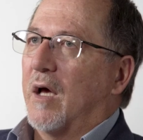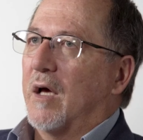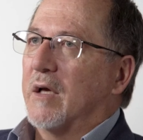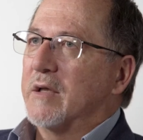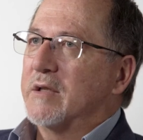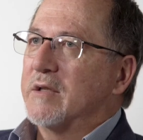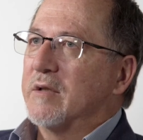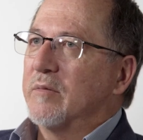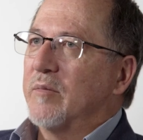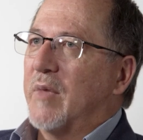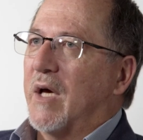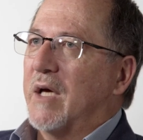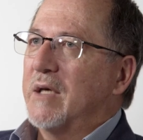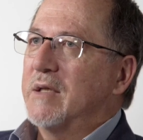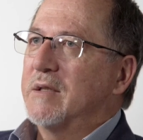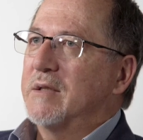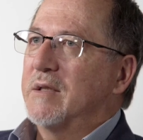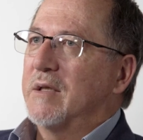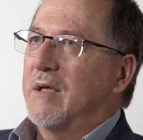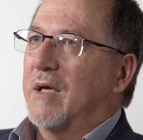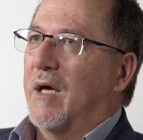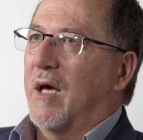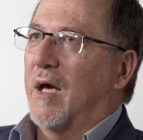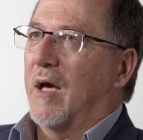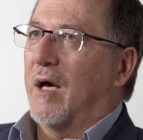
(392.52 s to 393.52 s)
It's
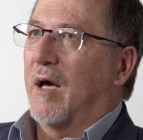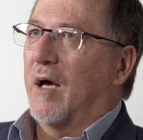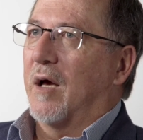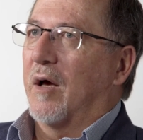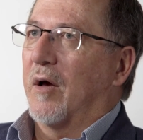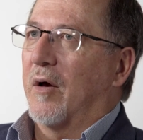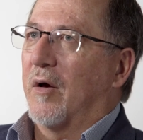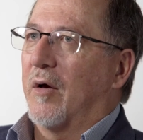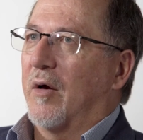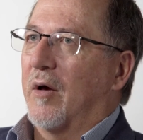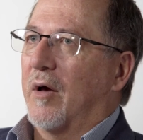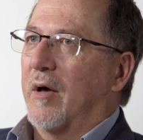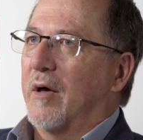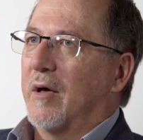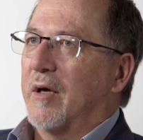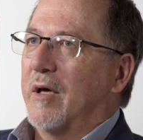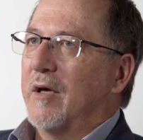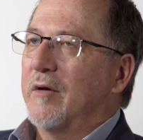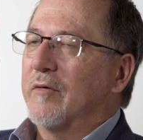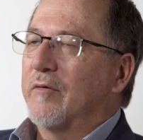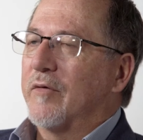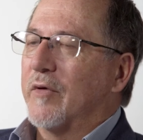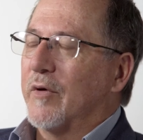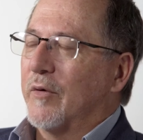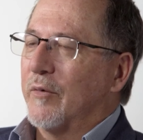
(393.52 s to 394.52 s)
amazing how
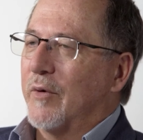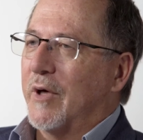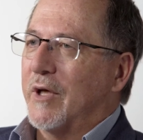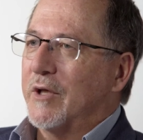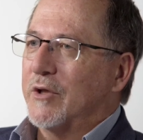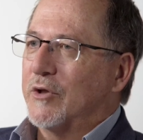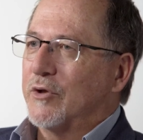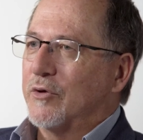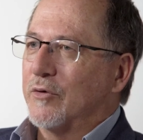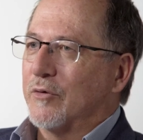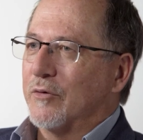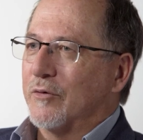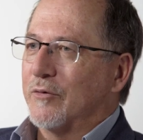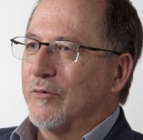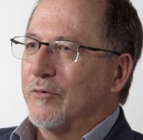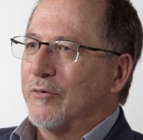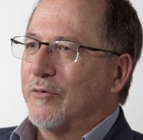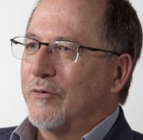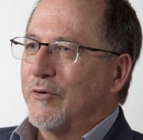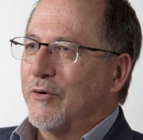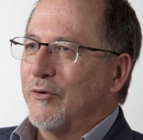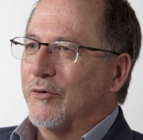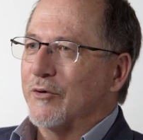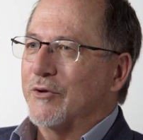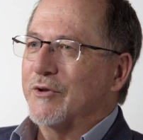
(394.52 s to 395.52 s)
influential
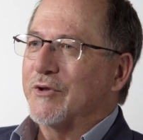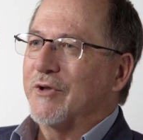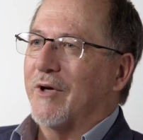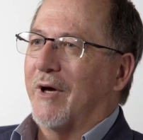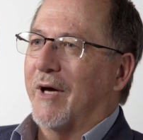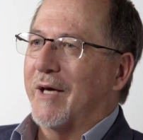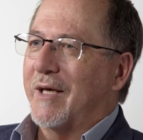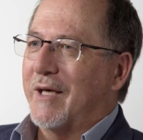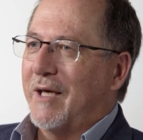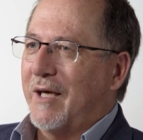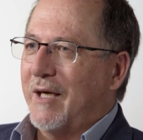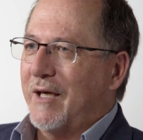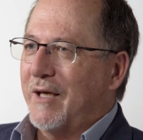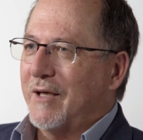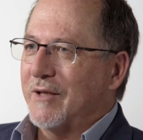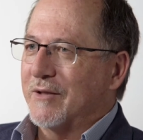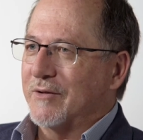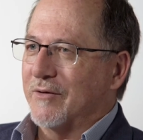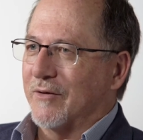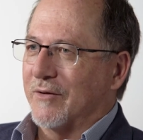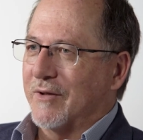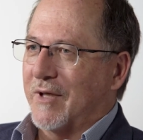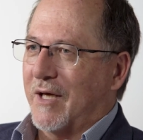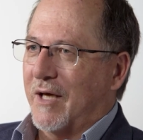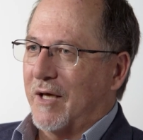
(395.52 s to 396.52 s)
your psyche
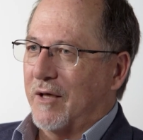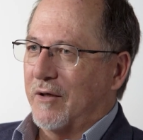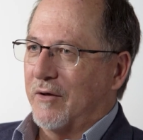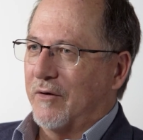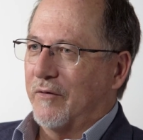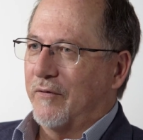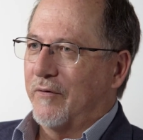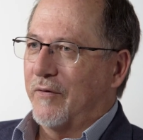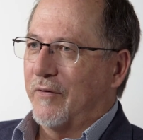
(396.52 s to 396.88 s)
is on how you